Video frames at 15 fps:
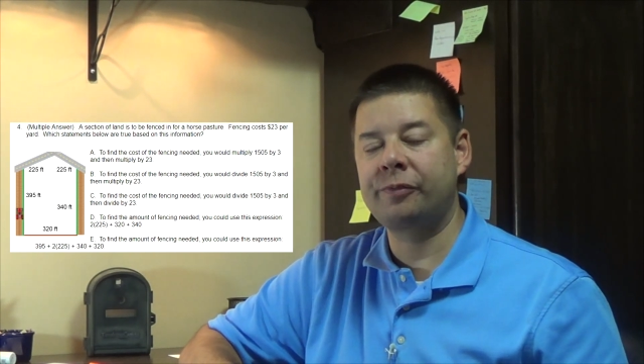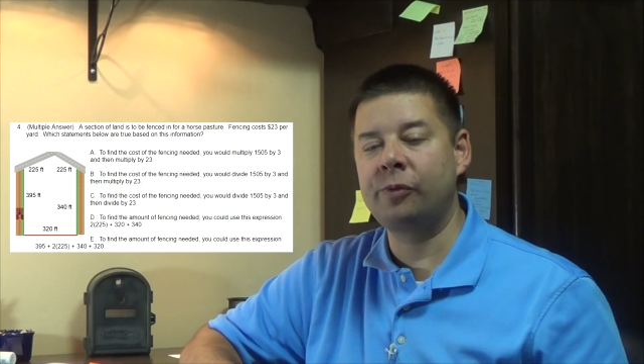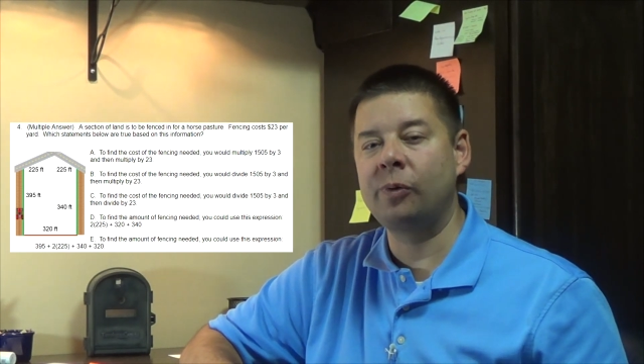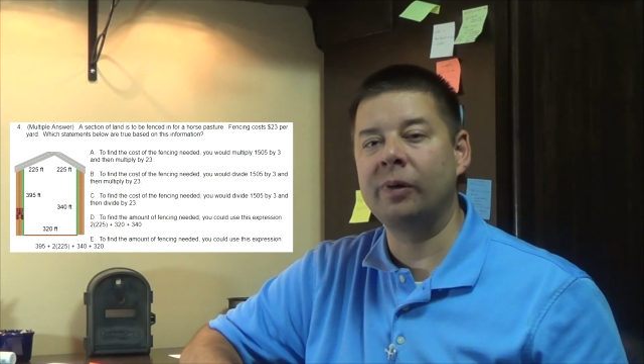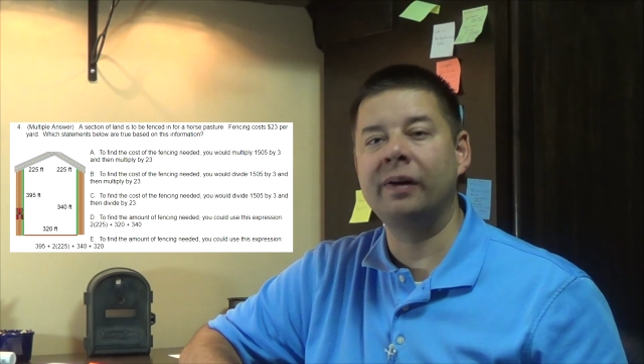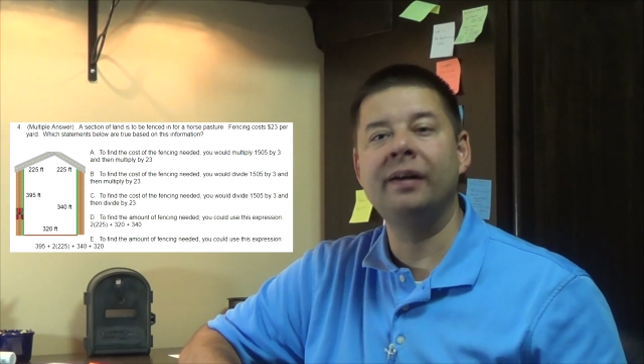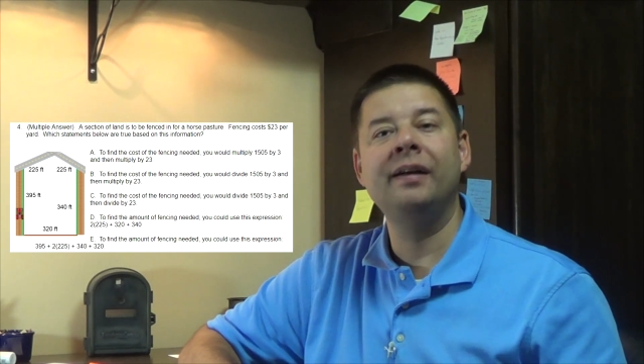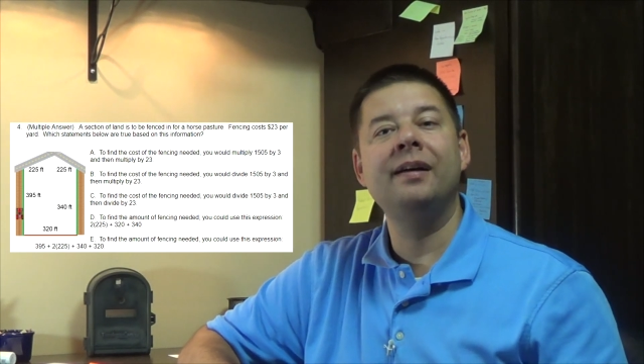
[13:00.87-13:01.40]

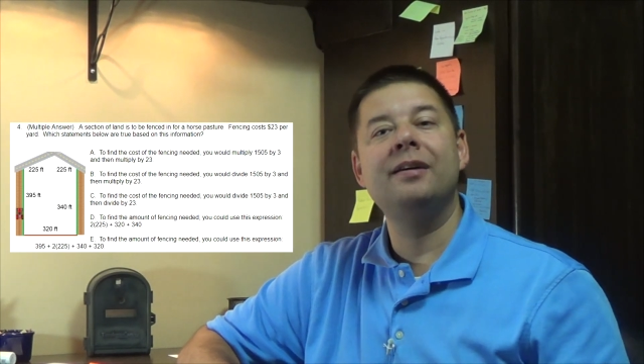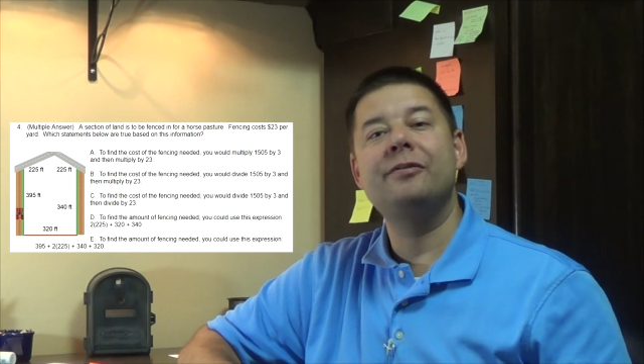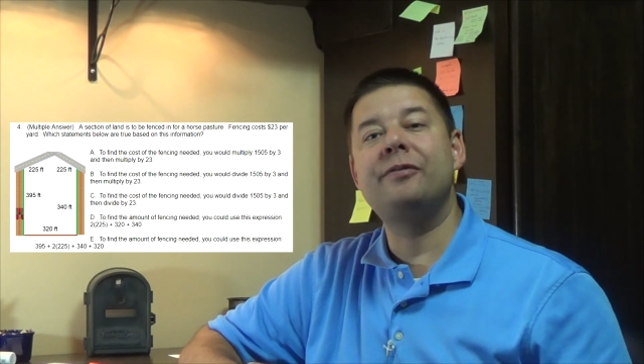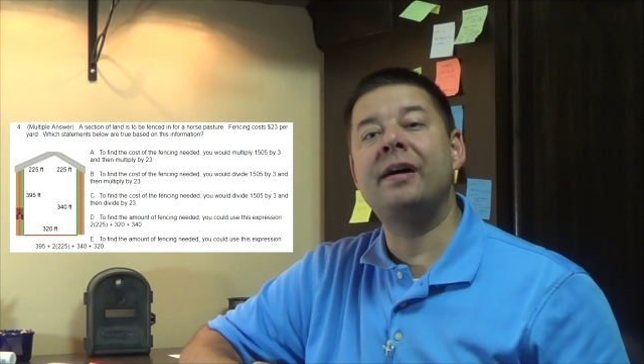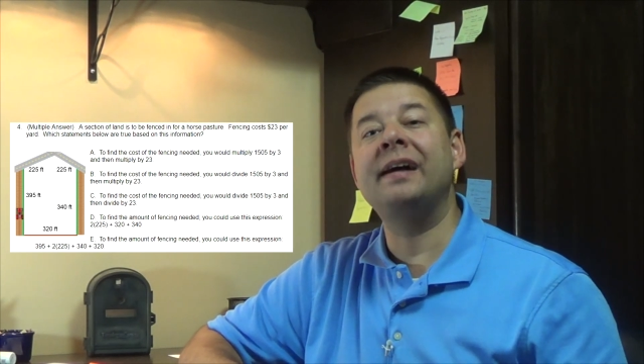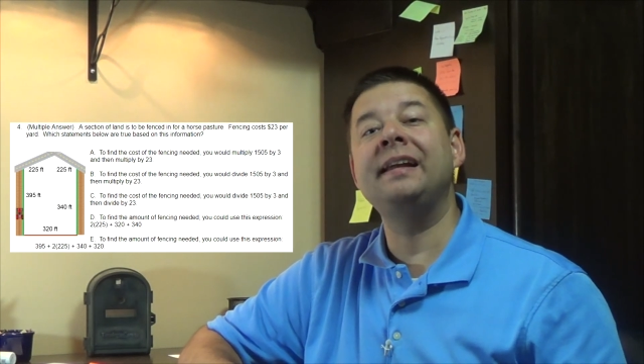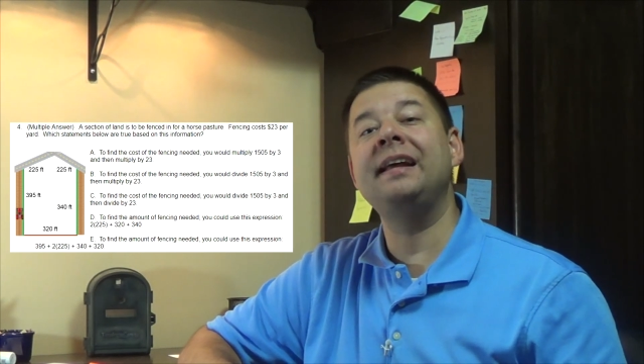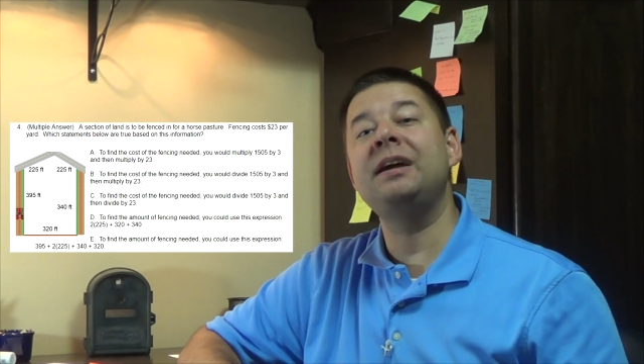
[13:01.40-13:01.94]
four,
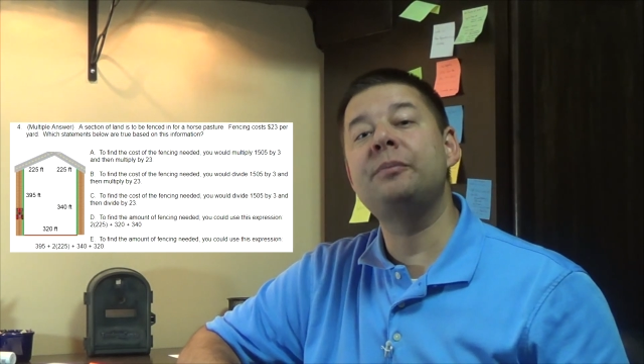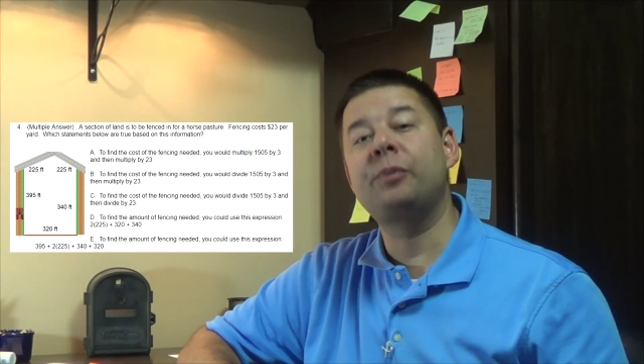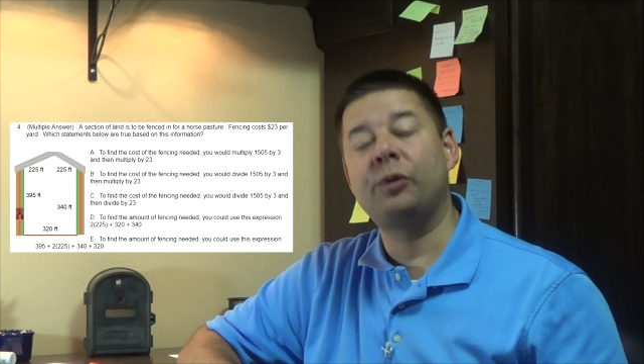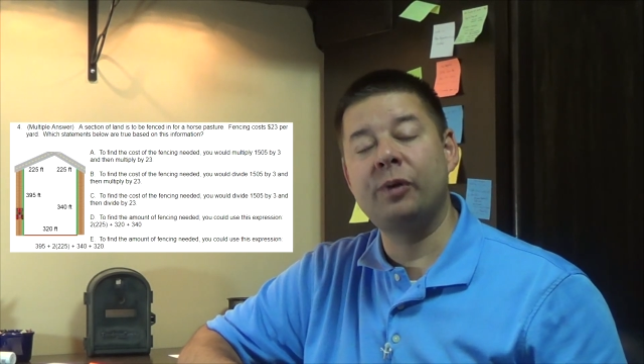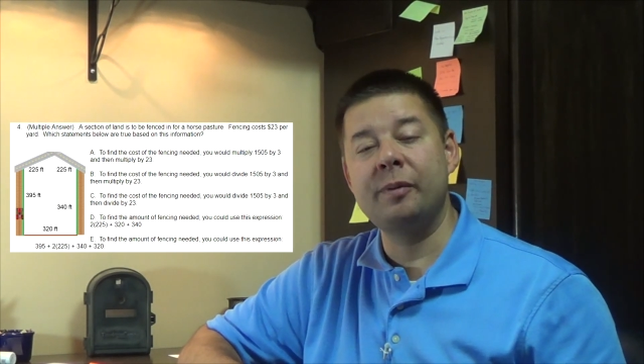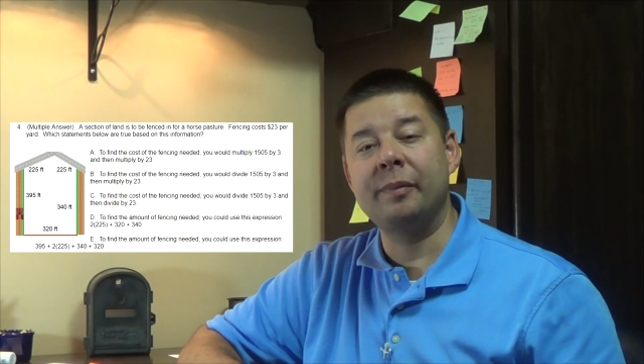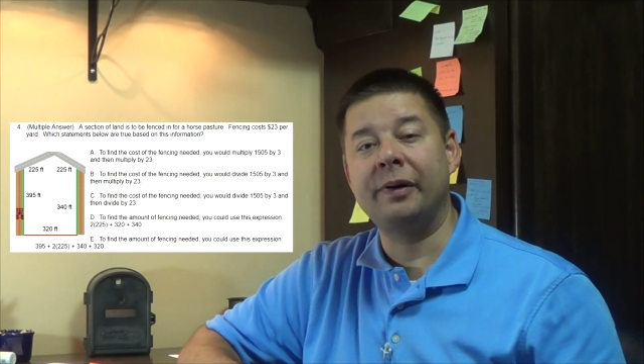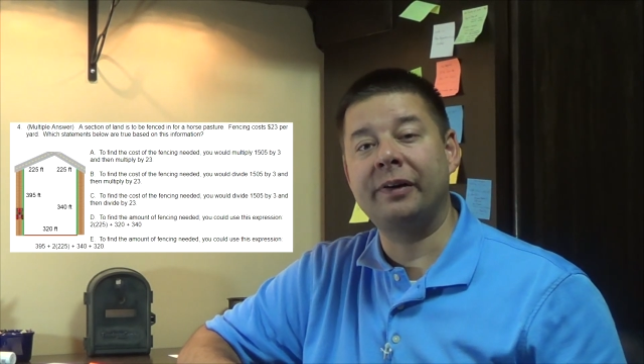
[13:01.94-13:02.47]
finding
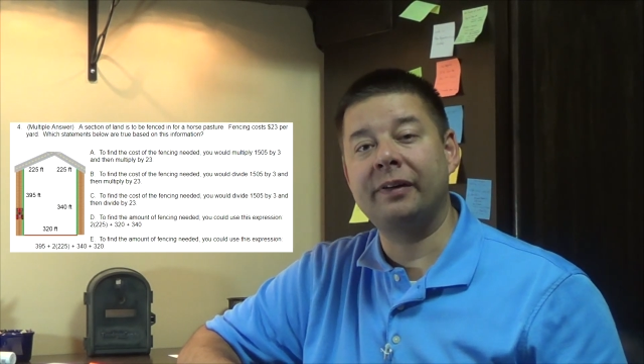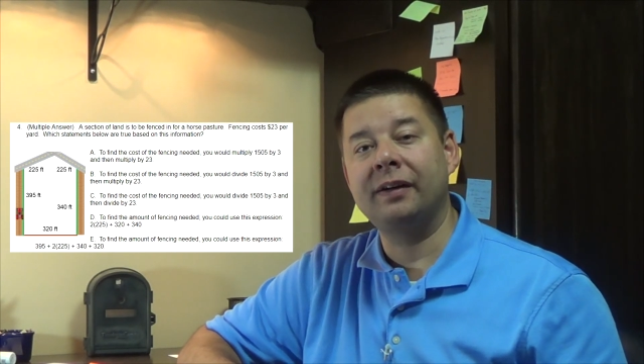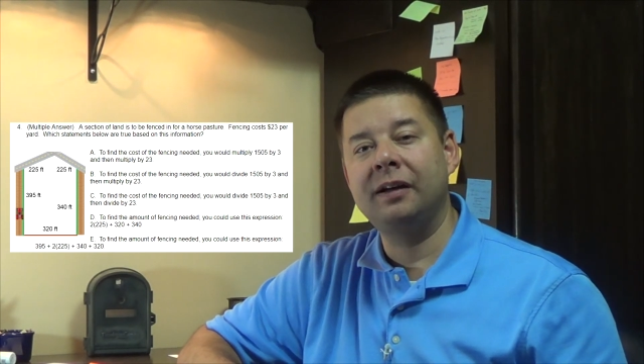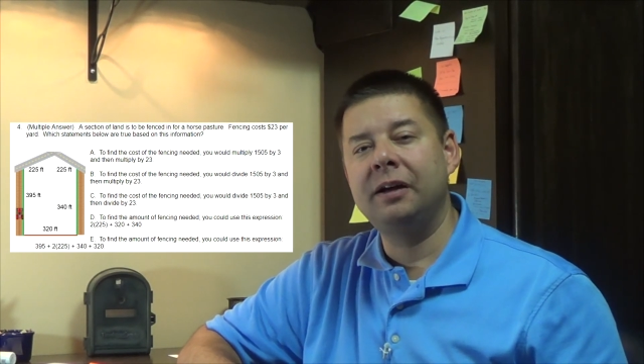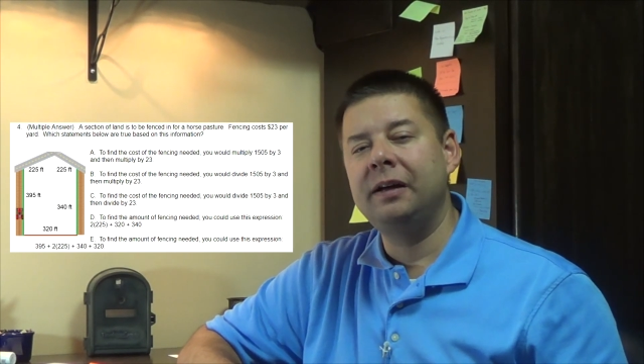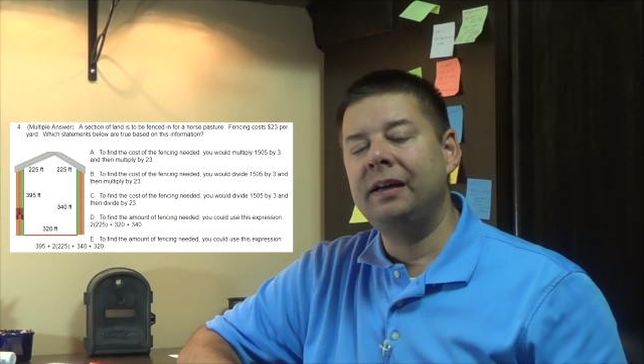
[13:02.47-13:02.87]
perimeter.